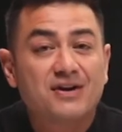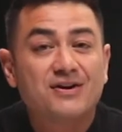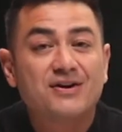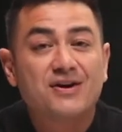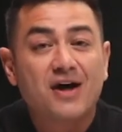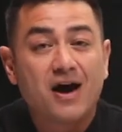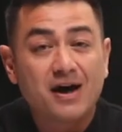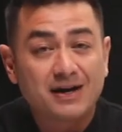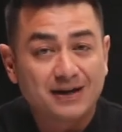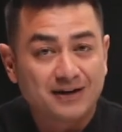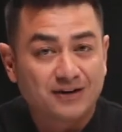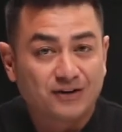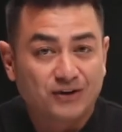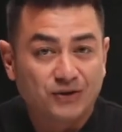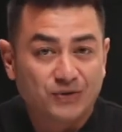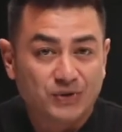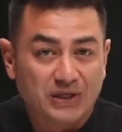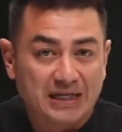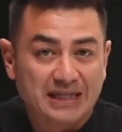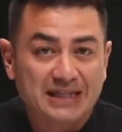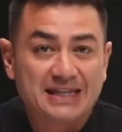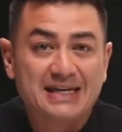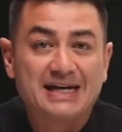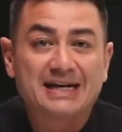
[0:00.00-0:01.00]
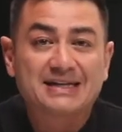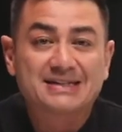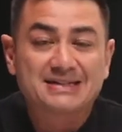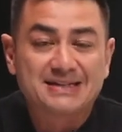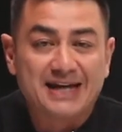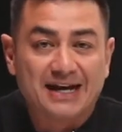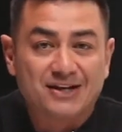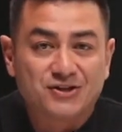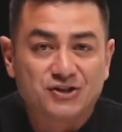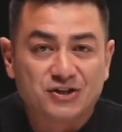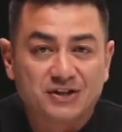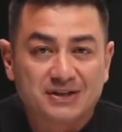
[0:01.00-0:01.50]
not including the
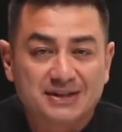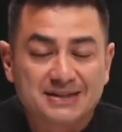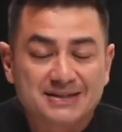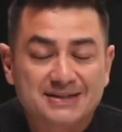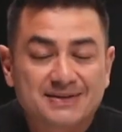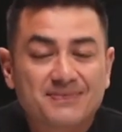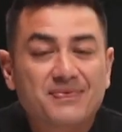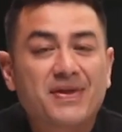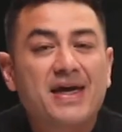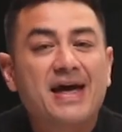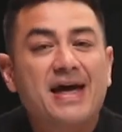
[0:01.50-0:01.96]
extensions?